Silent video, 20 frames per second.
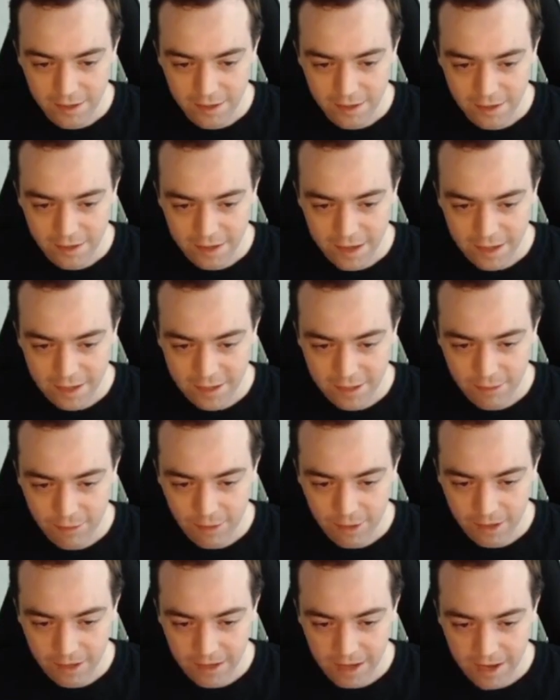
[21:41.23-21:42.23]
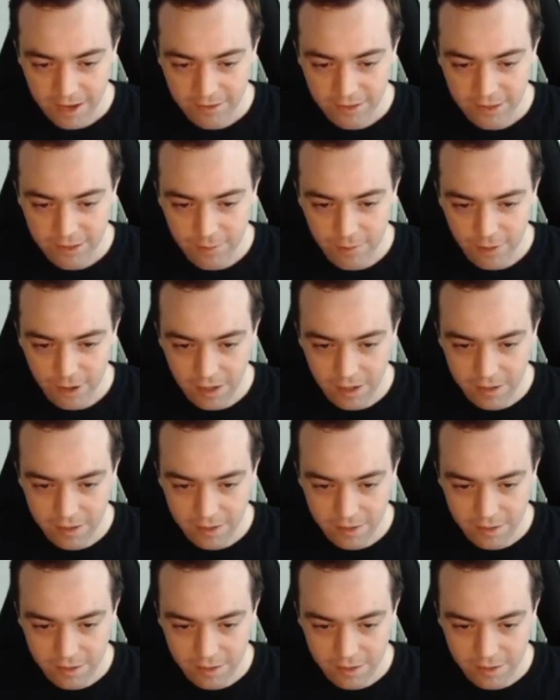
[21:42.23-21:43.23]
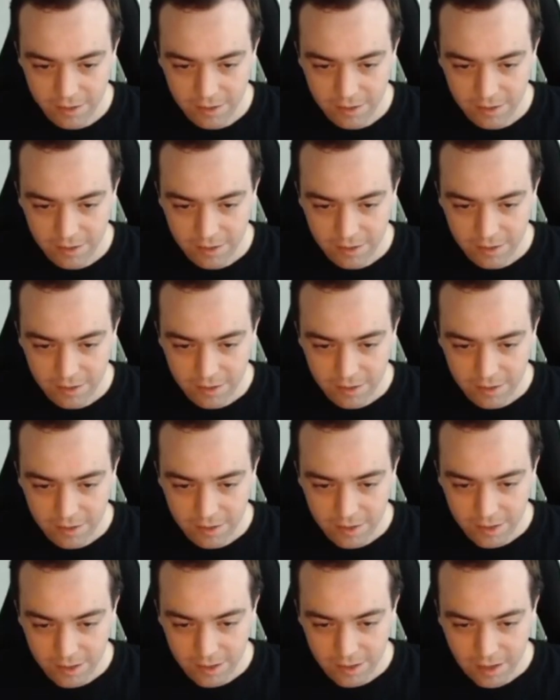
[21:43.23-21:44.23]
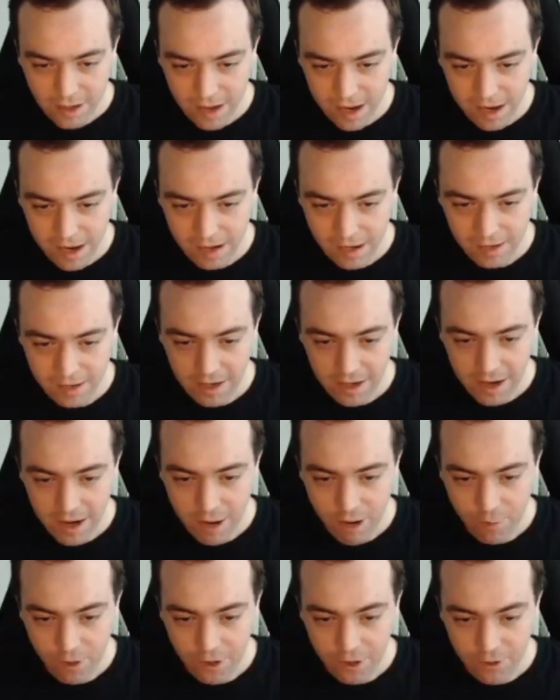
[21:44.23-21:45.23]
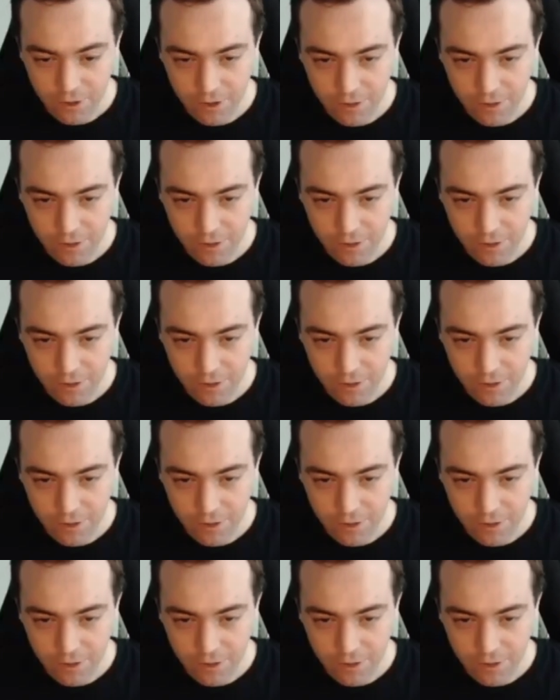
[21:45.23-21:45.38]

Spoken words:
next to where the knives spawn, and I want to go to the